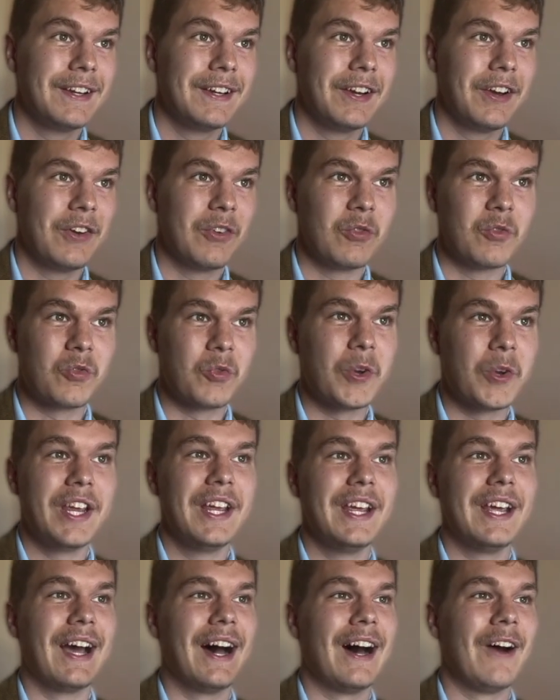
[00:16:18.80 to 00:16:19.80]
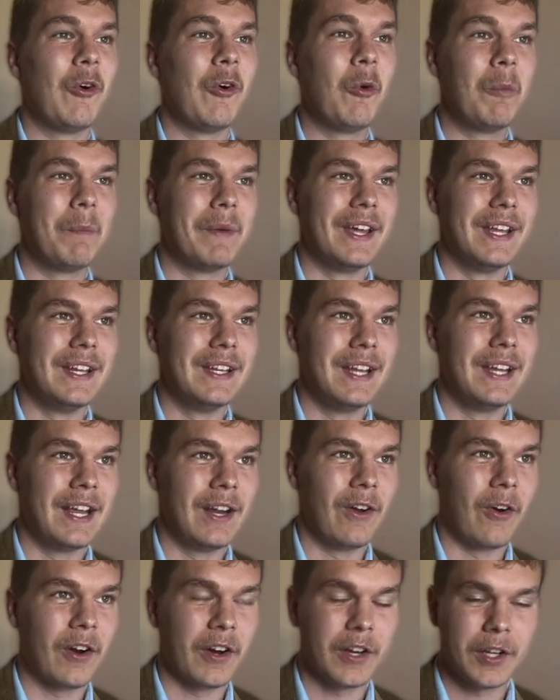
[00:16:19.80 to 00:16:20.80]
reopen an
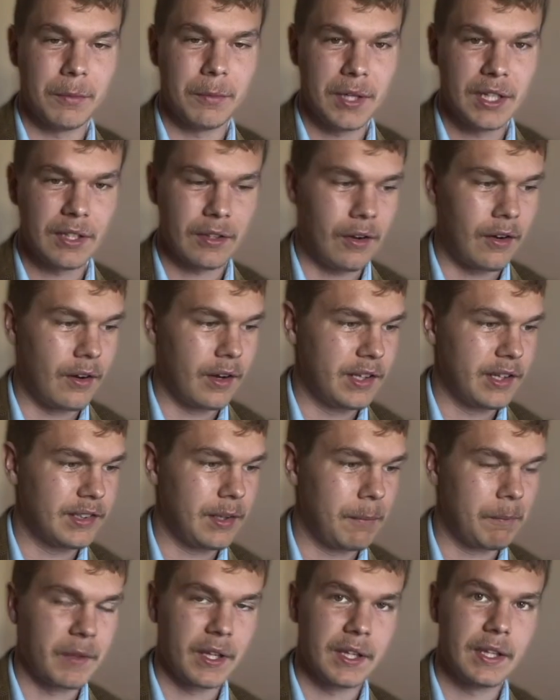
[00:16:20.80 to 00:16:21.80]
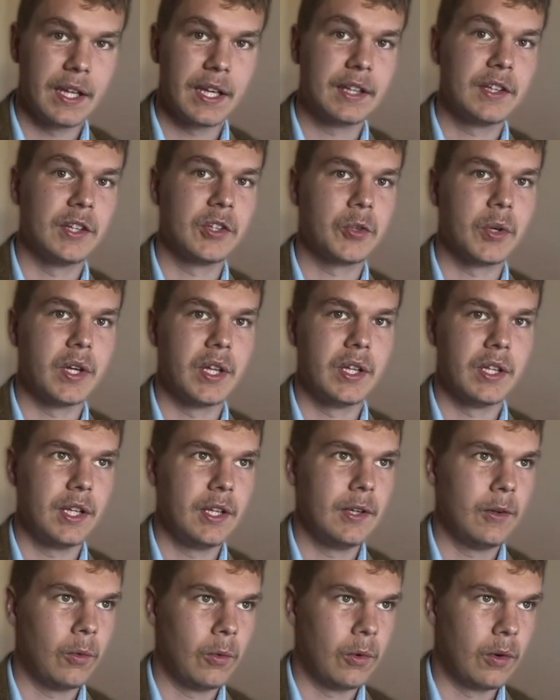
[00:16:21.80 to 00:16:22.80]
argument on something like the Trinity
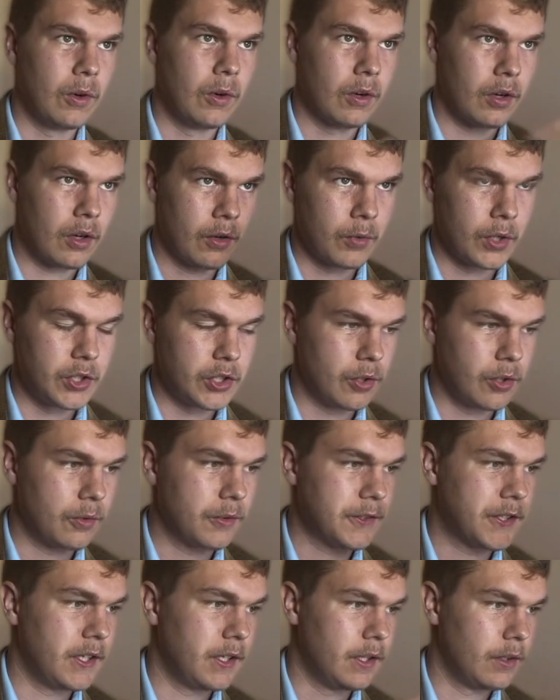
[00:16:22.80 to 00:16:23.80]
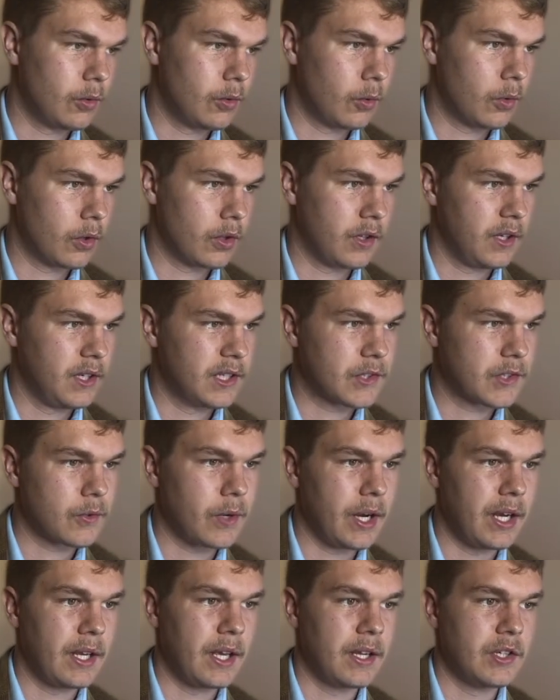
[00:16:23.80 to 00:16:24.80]
or original sin or these
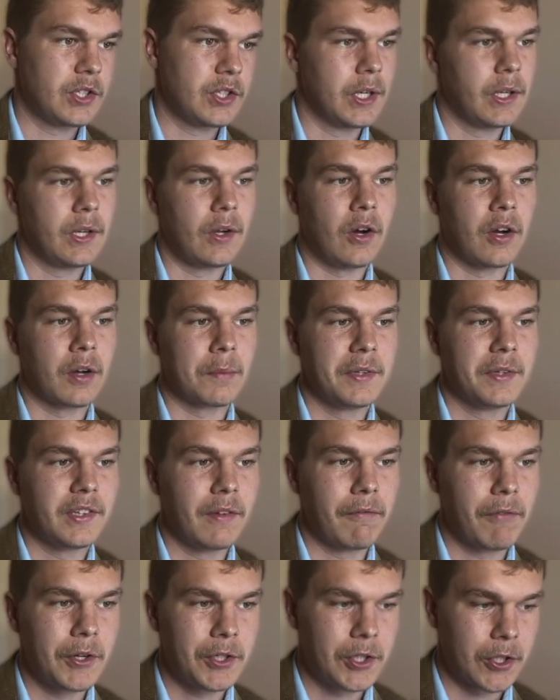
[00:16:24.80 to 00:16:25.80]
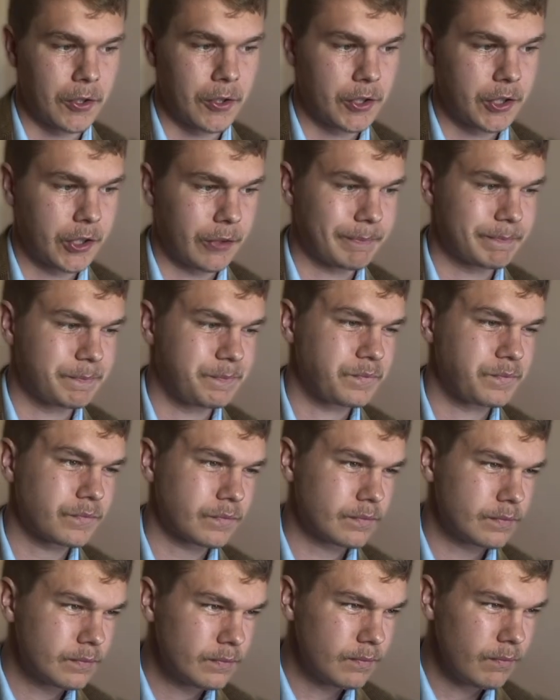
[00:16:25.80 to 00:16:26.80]
great ancient dogmas of the church.
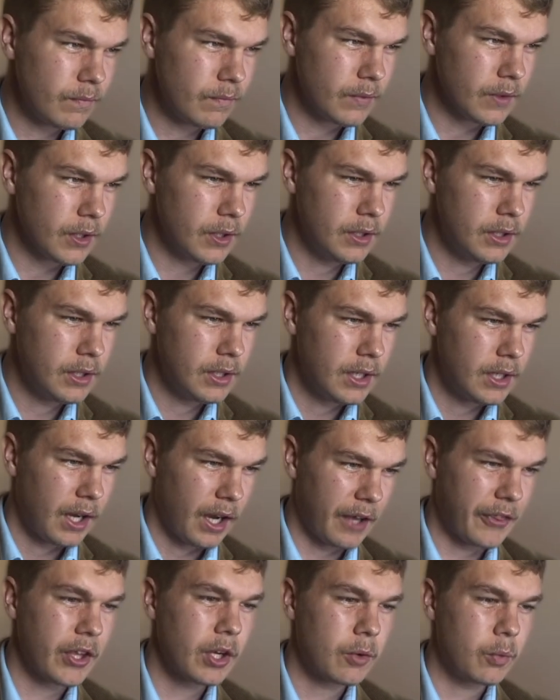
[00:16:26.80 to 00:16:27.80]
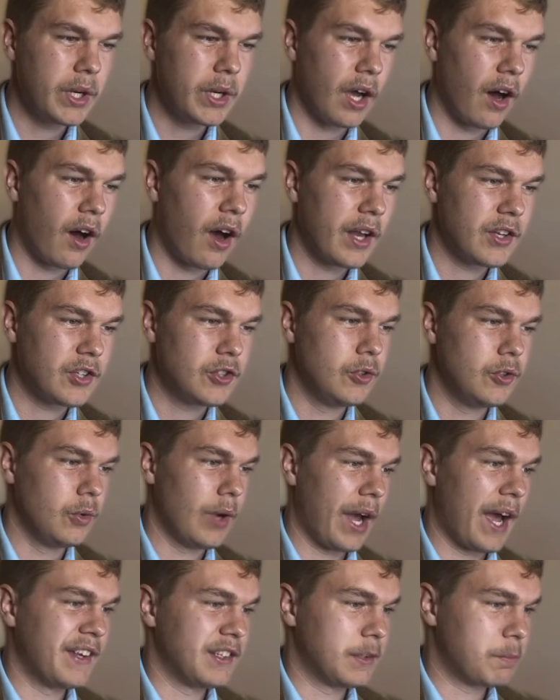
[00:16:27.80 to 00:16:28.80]
I think we ought to,
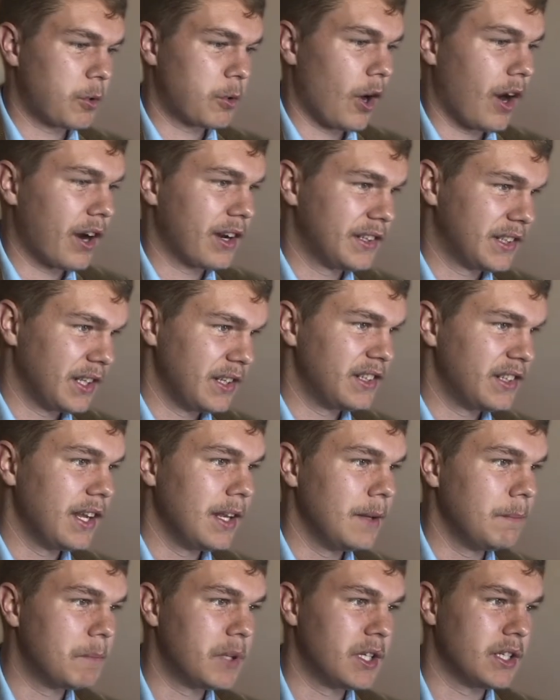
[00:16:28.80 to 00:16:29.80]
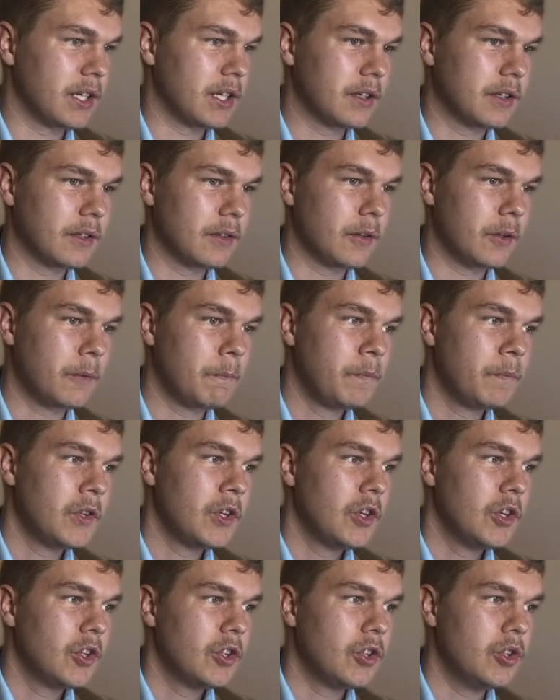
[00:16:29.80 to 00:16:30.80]
as Protestants in particular,
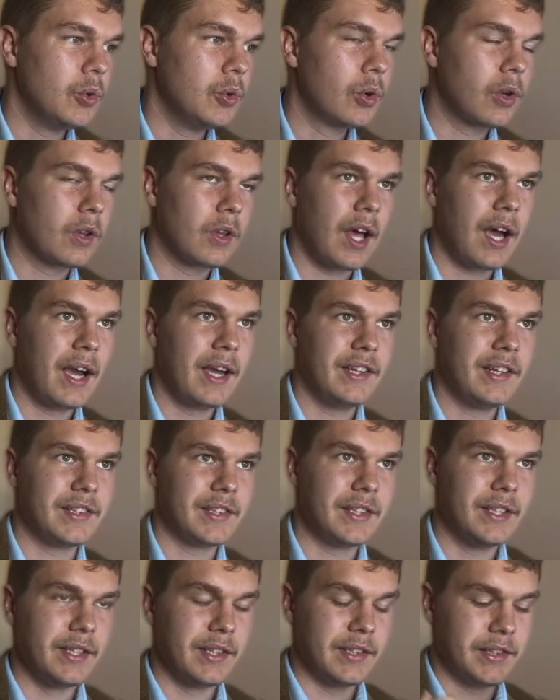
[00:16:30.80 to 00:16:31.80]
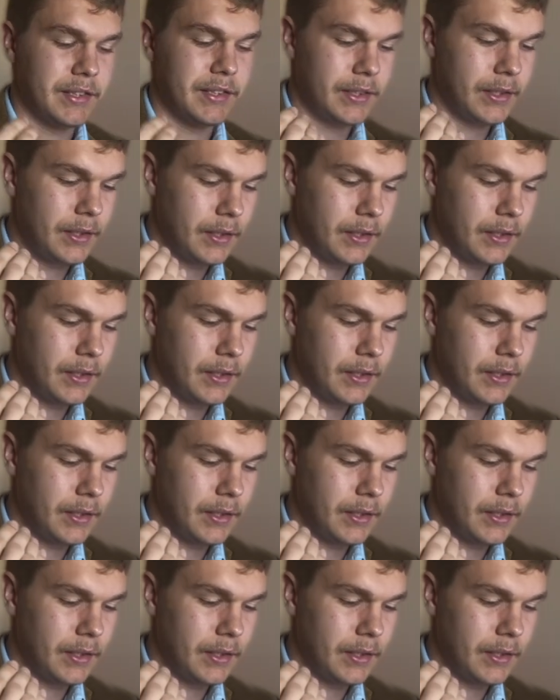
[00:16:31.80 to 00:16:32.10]
utilize this